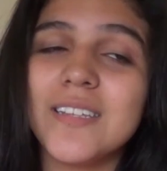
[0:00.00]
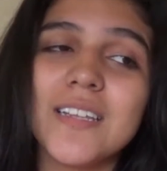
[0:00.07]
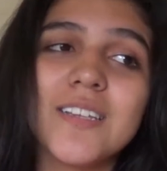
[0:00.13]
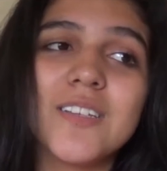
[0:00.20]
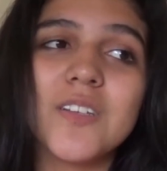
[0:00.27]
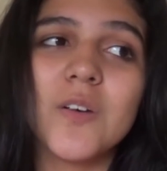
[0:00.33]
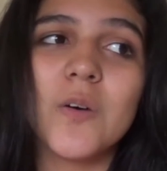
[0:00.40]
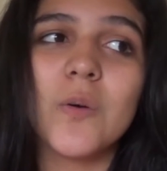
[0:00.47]
and
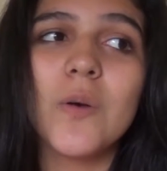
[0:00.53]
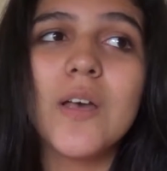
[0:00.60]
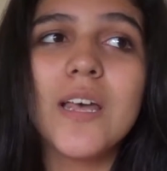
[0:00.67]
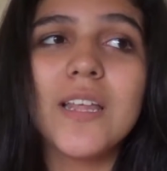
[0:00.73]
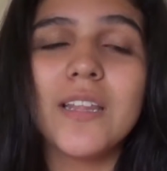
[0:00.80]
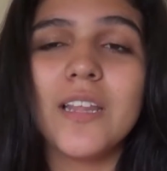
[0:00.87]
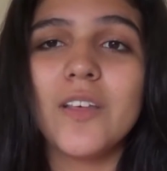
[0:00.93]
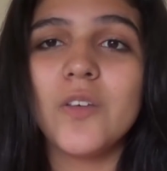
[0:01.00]
so
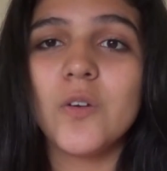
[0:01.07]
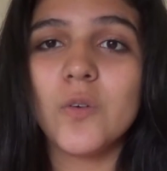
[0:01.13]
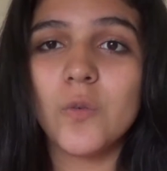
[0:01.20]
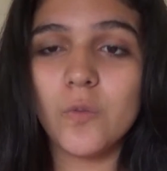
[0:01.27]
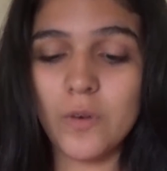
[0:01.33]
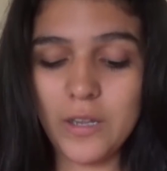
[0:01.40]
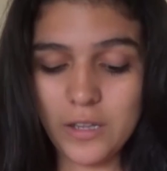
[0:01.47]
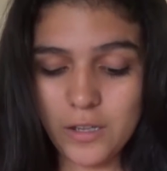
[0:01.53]
then you
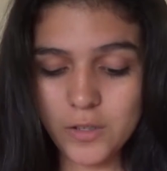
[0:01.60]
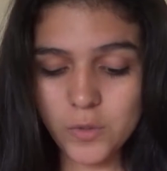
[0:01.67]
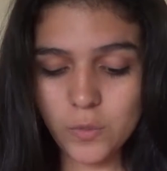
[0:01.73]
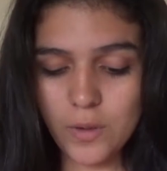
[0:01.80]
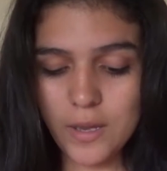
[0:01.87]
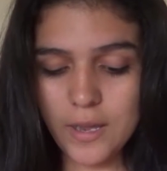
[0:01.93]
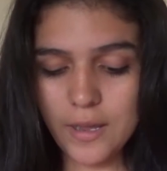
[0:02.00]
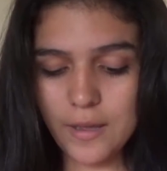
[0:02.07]
don't realize
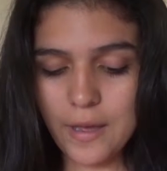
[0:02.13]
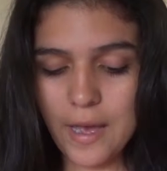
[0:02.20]
what